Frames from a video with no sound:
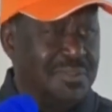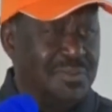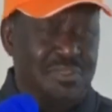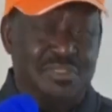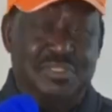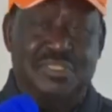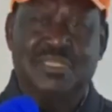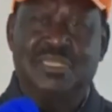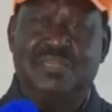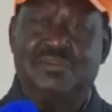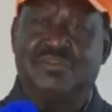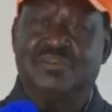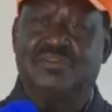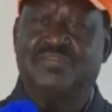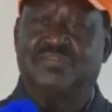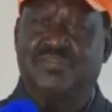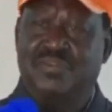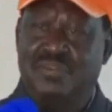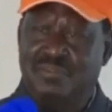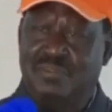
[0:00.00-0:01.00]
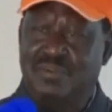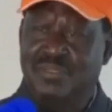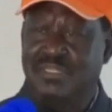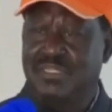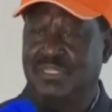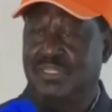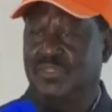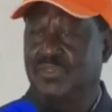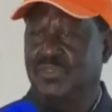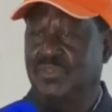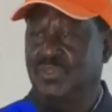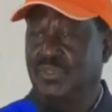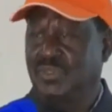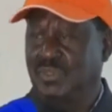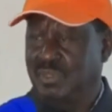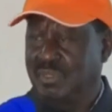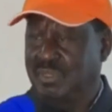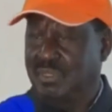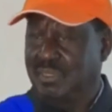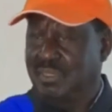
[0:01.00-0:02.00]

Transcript: We still have got 4 more years to go.